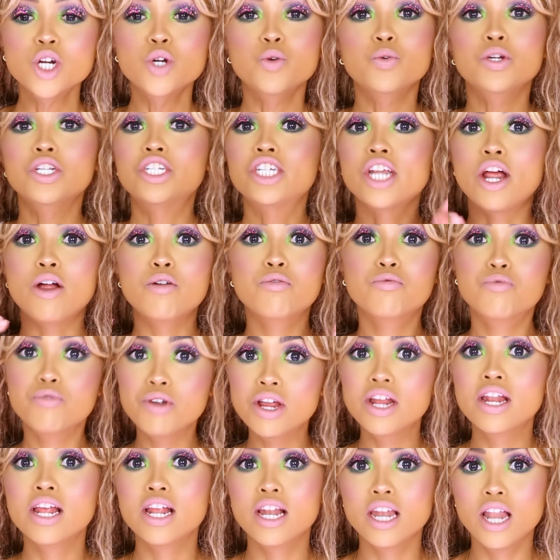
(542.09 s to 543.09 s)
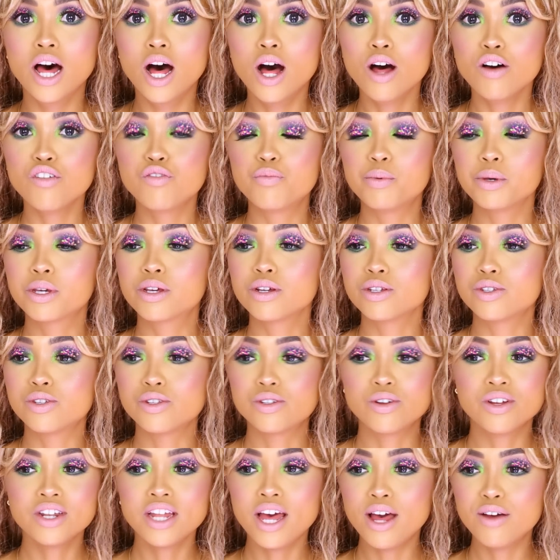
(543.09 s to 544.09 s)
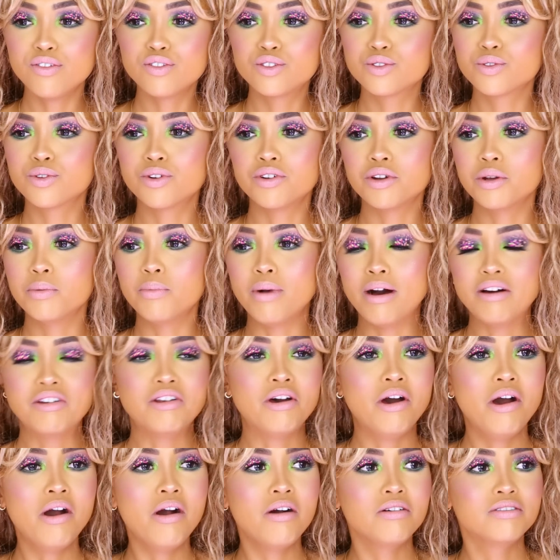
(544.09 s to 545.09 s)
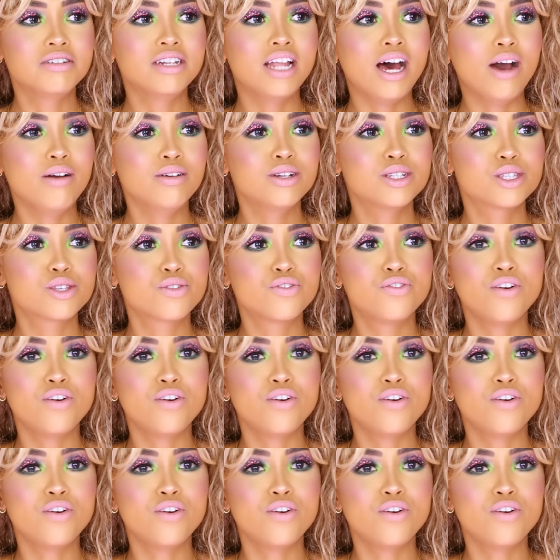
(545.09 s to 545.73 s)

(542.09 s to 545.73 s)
which I really love because you don't have to worry about, oh, now it's